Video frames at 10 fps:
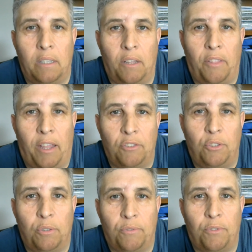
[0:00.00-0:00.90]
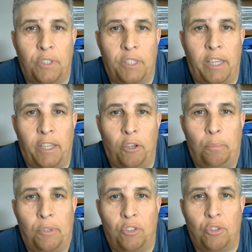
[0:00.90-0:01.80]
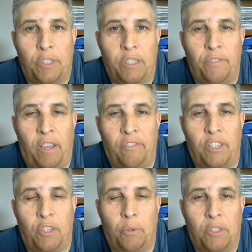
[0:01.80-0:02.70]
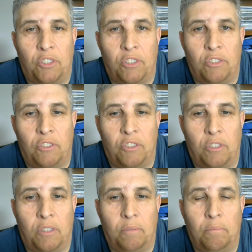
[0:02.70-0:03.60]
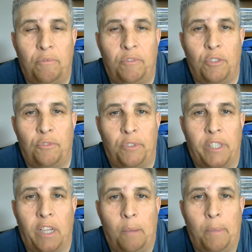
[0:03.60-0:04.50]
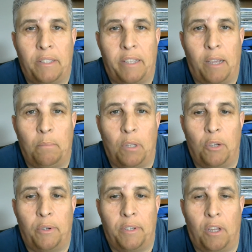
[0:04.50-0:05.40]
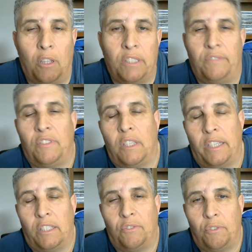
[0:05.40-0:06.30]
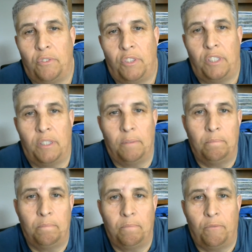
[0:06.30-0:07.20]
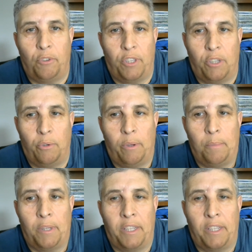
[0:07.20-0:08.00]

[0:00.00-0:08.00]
that'll do it for today. Hope you enjoyed. If you have any questions, feel free to comment down below, and I'll leave the links for the equipment and